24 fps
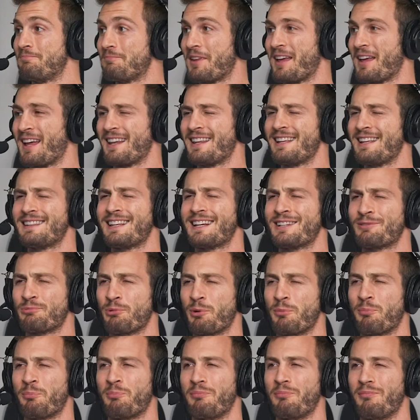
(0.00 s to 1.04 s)
Mm-hmm. And I think that's
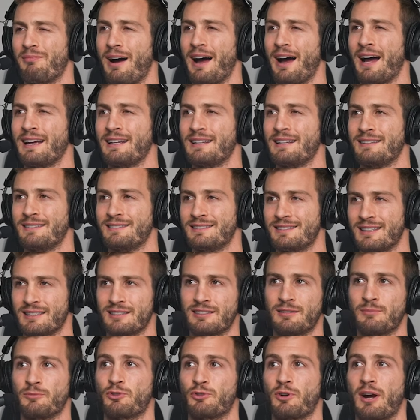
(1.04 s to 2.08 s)
what my
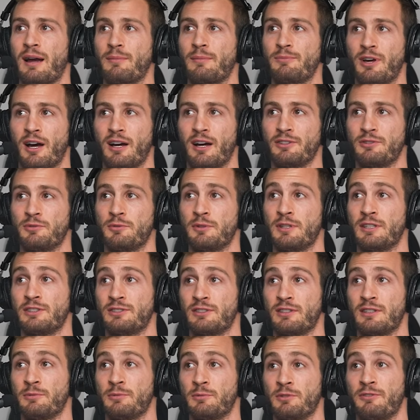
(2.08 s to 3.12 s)
system grabbed onto
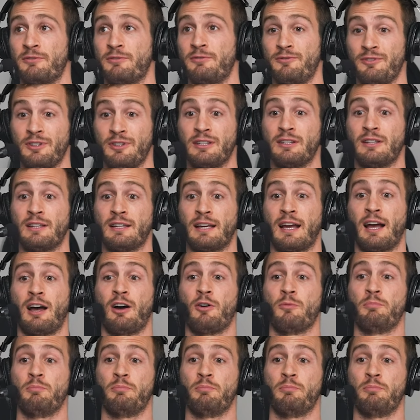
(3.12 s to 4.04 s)
initially, was feeling how